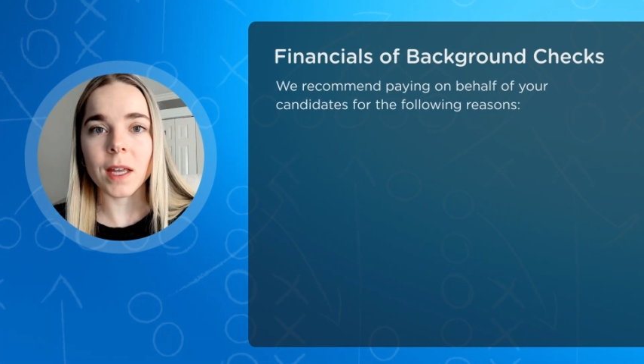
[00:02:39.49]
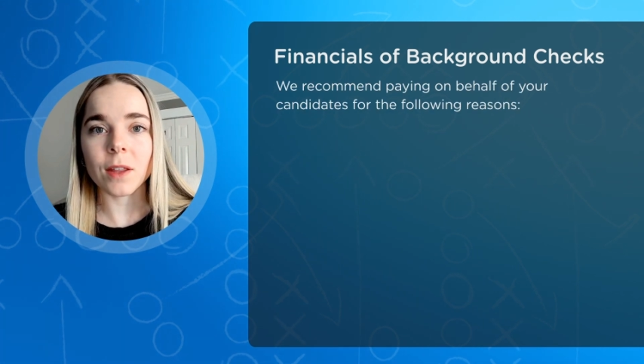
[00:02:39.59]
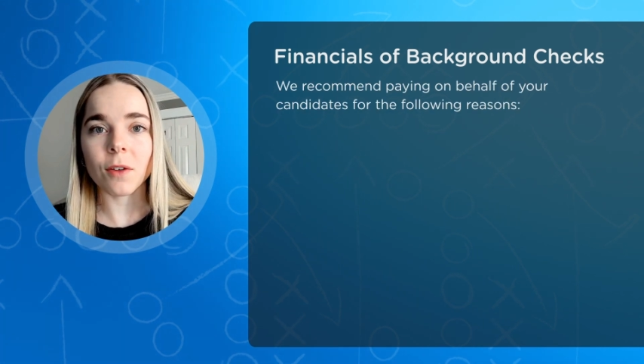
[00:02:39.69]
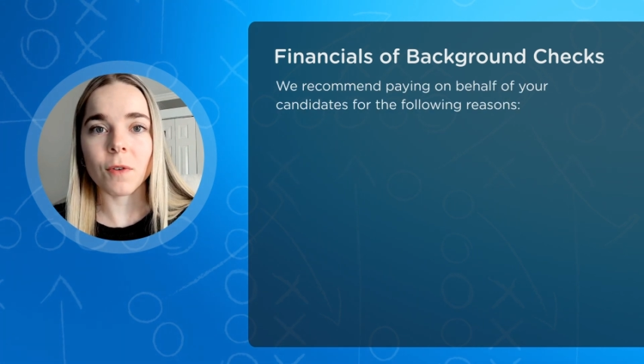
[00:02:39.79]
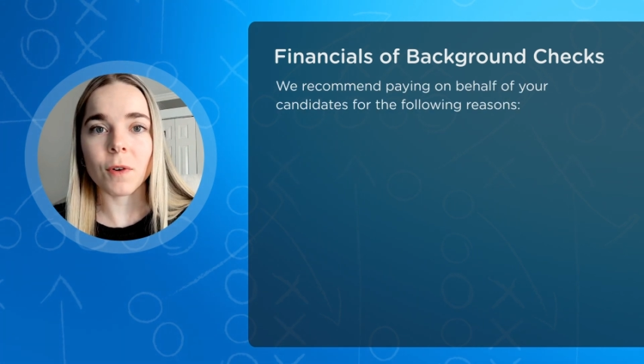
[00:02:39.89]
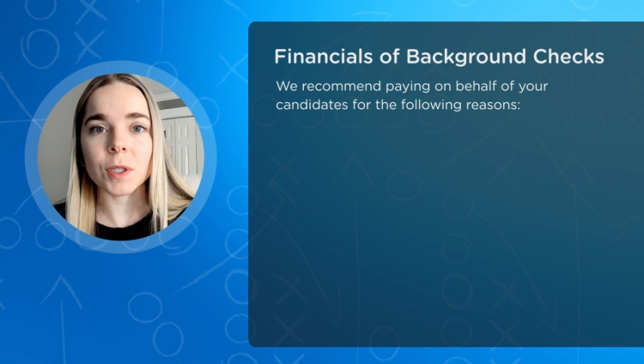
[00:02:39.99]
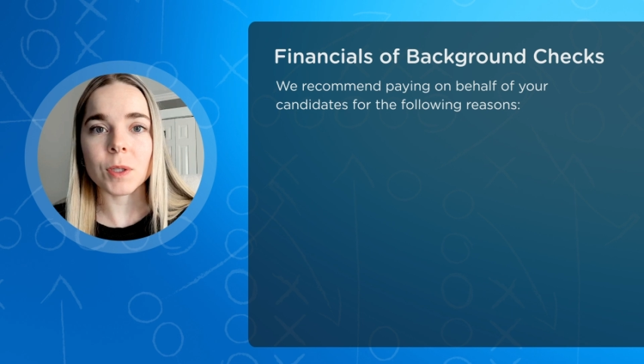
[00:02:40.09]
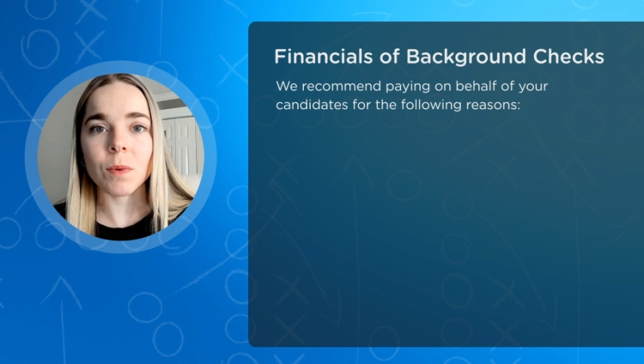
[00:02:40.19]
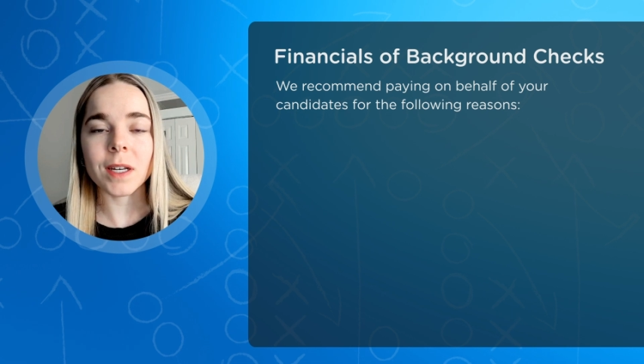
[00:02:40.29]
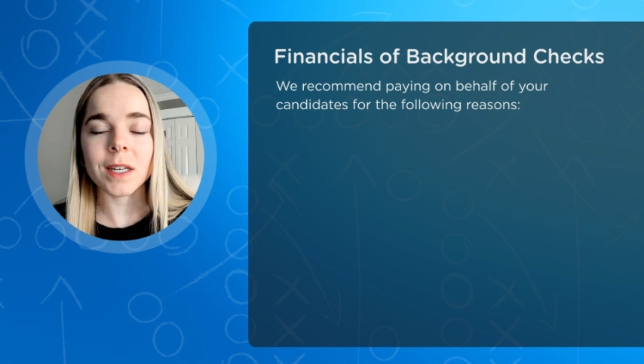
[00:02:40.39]
and the first
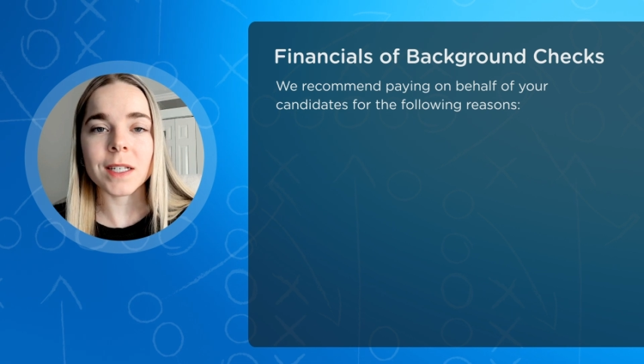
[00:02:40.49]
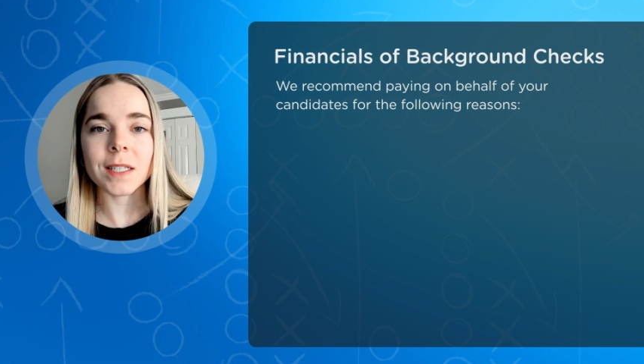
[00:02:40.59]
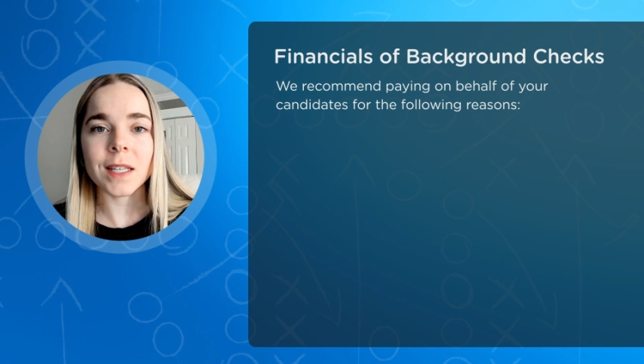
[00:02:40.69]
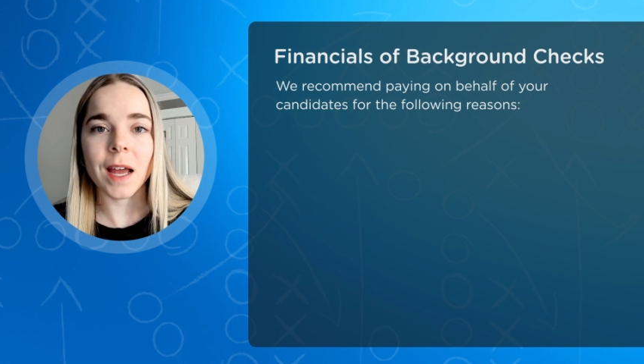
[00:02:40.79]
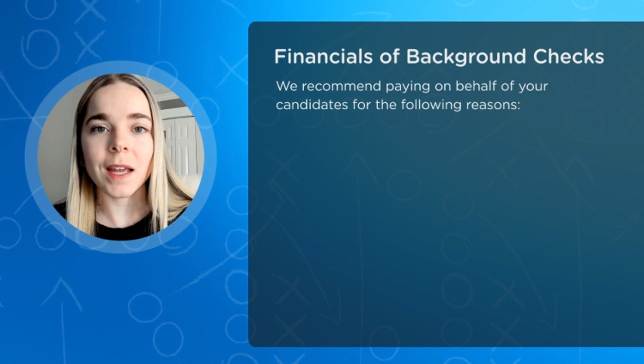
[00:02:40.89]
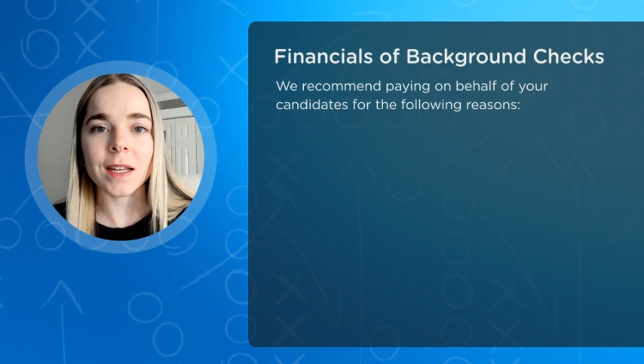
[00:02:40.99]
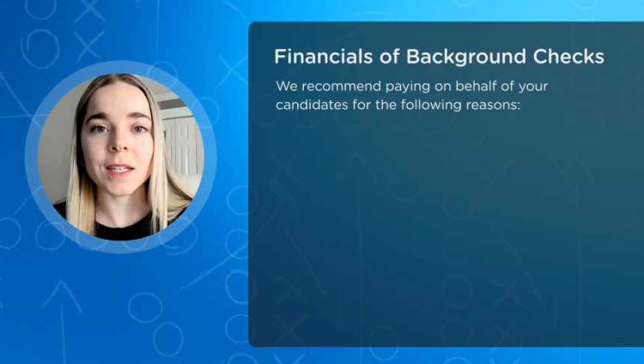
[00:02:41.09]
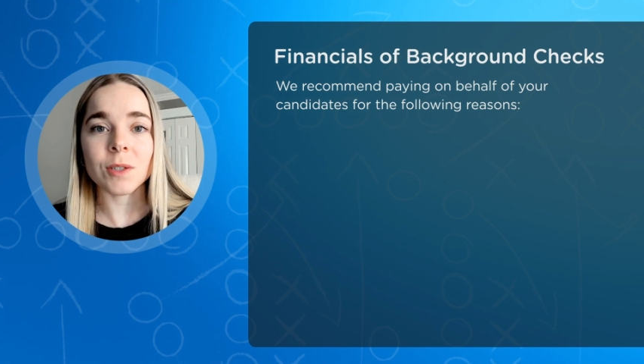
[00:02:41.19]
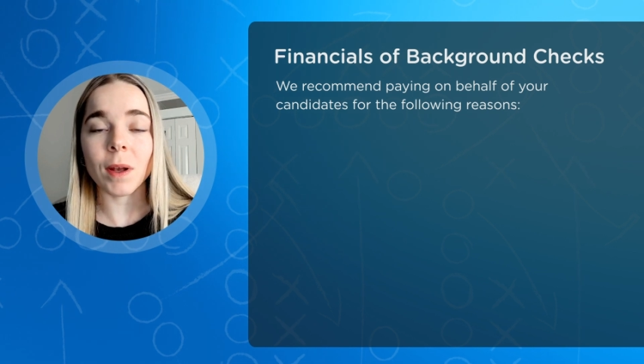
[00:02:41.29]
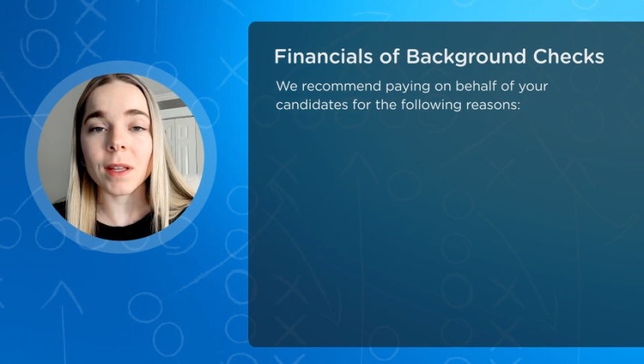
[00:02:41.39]
one is that
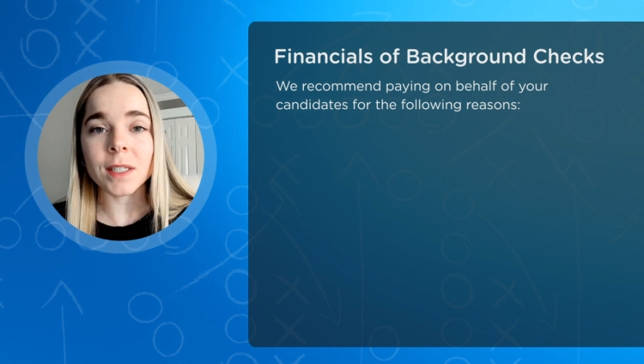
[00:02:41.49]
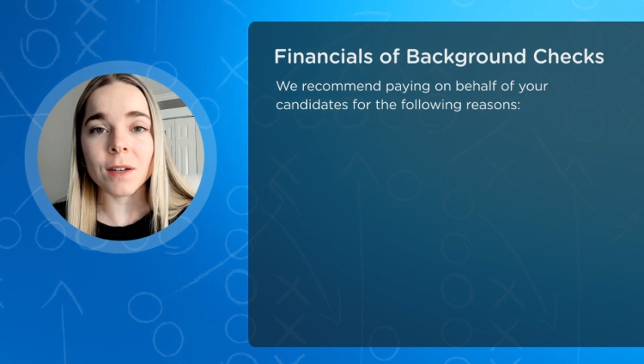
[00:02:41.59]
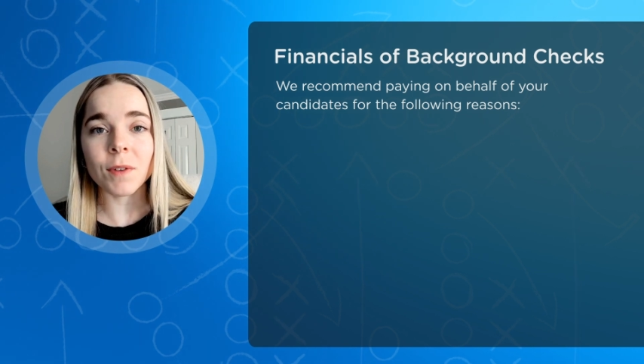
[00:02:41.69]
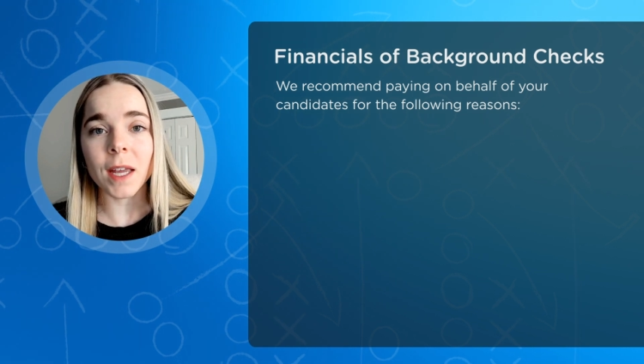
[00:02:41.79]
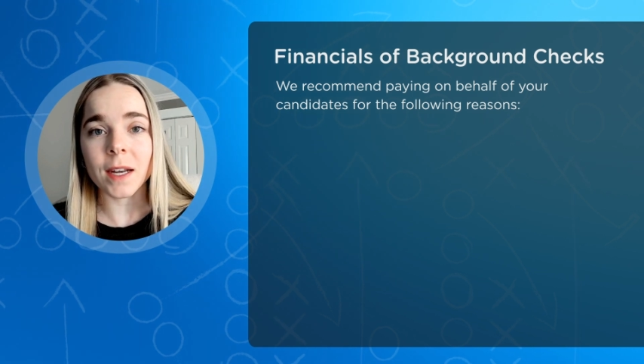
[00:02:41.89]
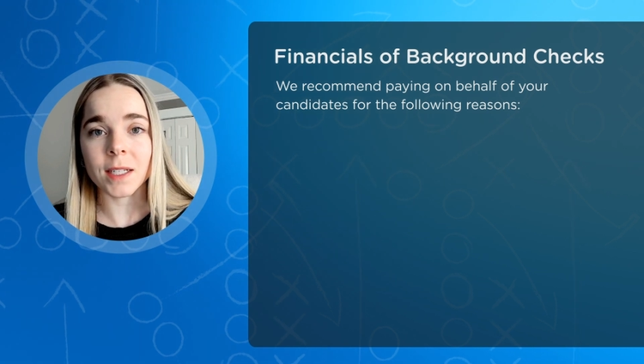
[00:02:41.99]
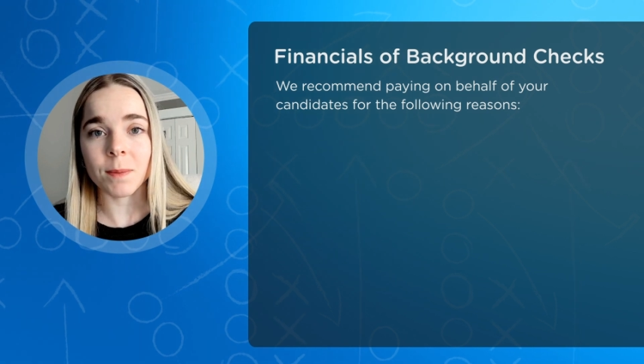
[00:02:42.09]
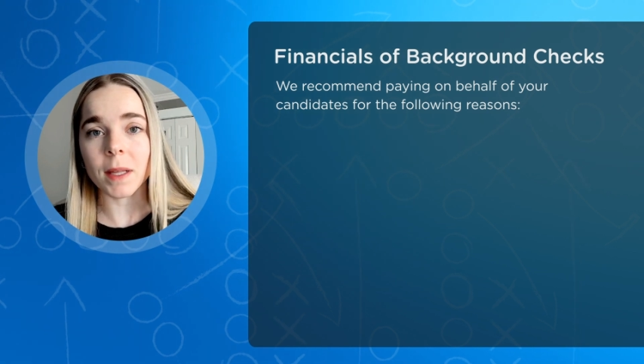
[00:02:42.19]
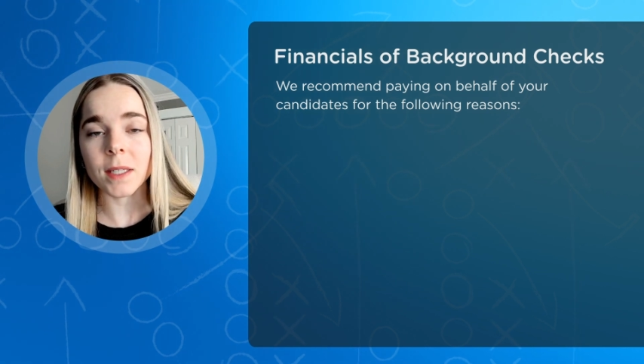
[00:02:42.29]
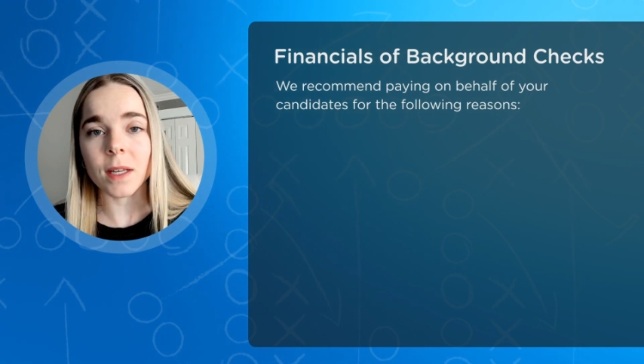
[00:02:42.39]
it's relatively
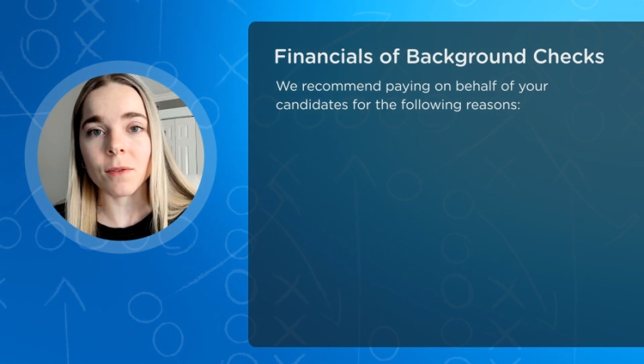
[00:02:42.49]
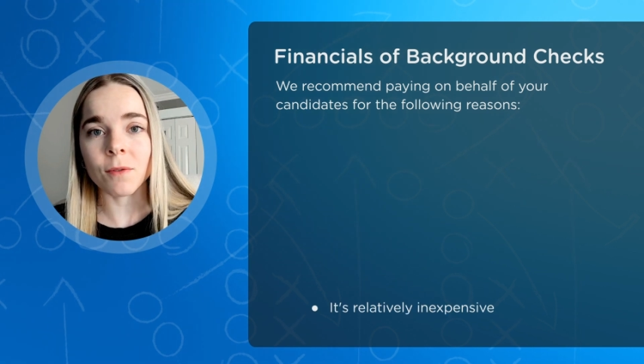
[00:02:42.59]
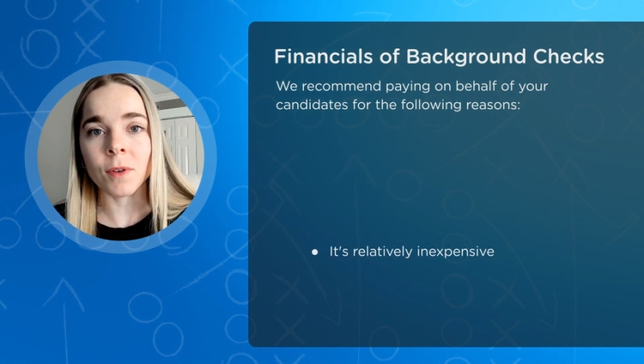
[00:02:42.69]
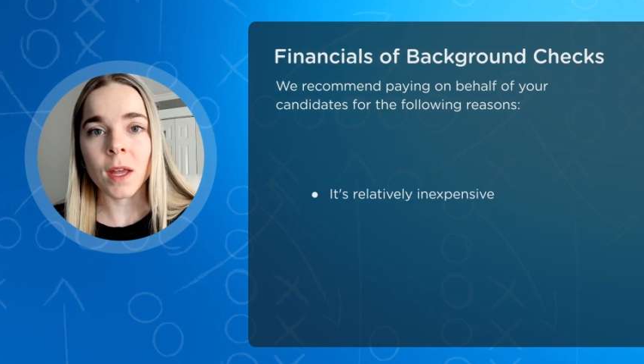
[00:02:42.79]
inexpensive.